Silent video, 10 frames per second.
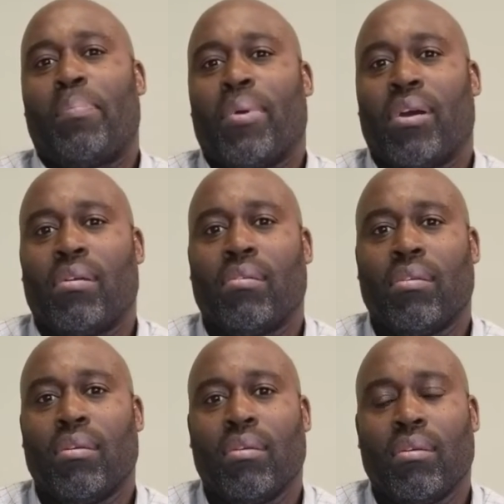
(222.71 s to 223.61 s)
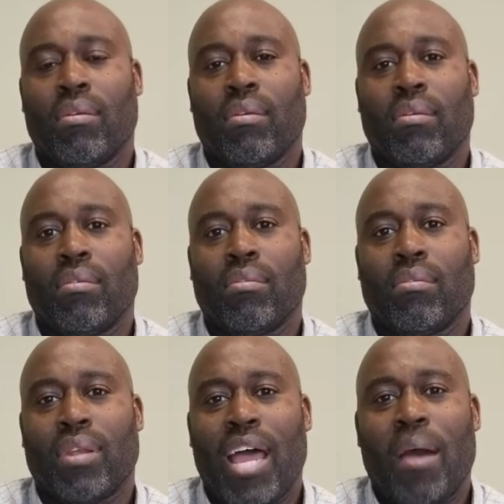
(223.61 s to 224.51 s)
upon
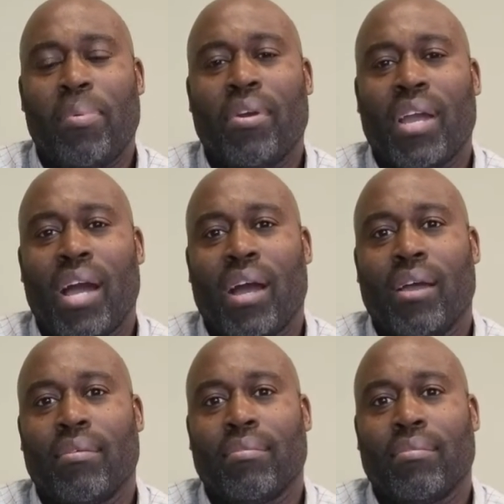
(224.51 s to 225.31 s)
God.